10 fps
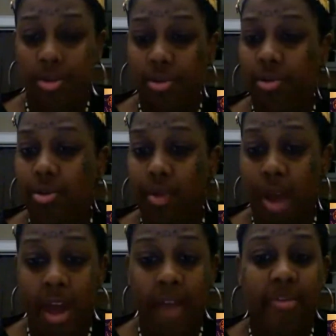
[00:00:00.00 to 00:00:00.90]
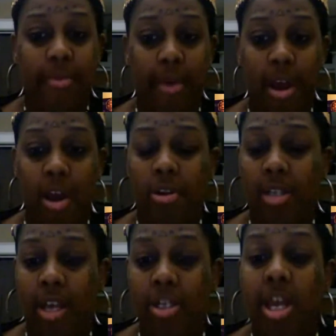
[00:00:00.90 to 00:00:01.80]
You have to
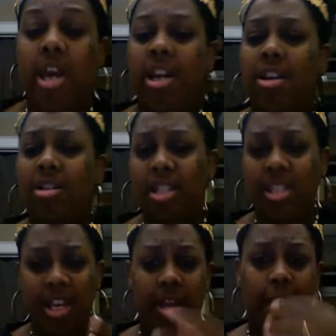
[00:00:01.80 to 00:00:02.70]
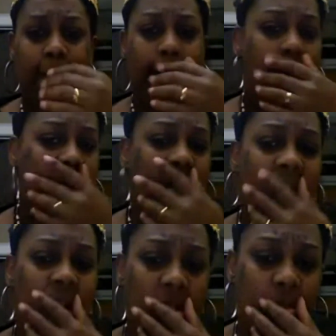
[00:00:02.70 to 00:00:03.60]
prioritize. And here's the thing, it
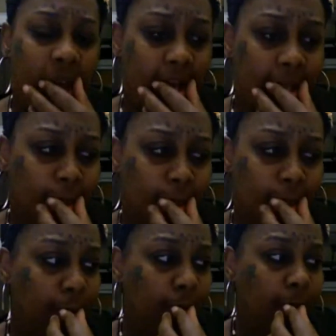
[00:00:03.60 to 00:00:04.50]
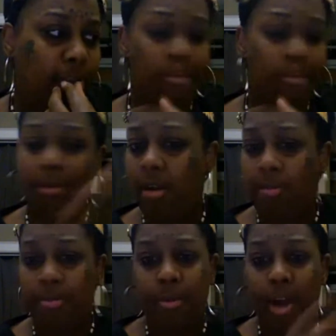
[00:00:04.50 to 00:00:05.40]
goes back to some
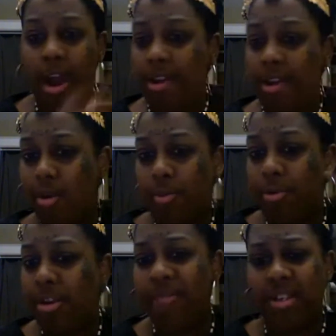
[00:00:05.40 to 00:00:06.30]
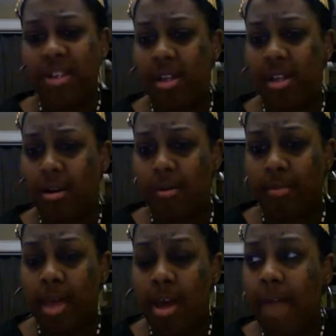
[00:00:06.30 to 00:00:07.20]
prior or previous
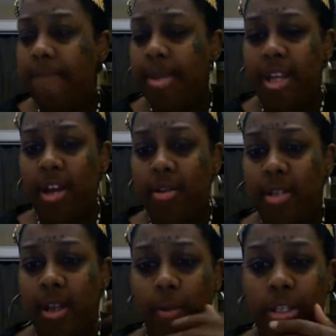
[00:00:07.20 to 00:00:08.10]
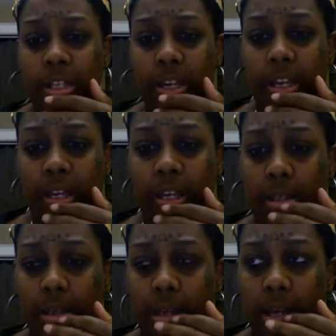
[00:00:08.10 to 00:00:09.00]
videos that we did
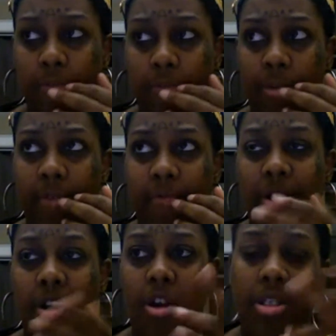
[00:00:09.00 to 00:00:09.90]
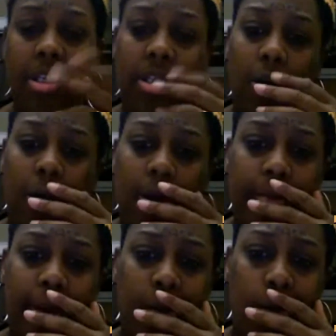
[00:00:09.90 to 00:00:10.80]
in regards to talking
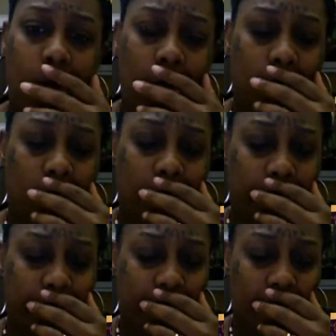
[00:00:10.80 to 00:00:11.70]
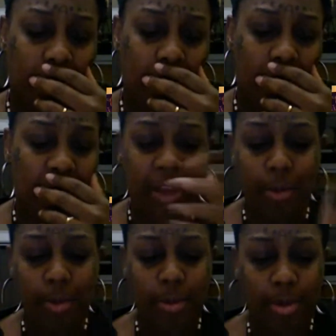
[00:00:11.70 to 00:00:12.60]
about I think we
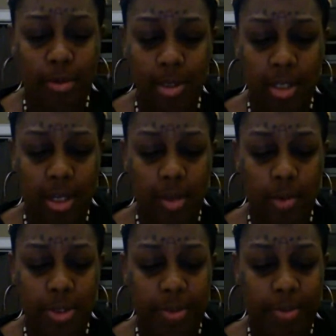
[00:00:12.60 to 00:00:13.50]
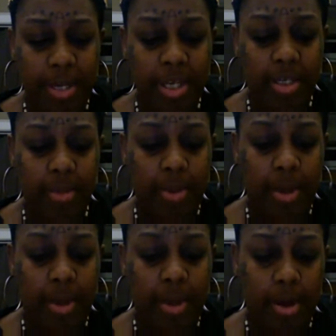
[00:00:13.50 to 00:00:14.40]
were dealing with the piece
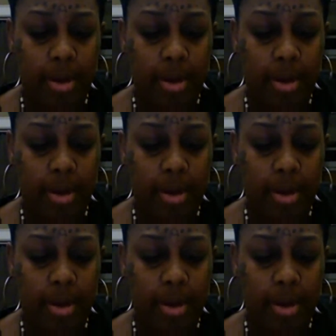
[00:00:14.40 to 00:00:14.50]
about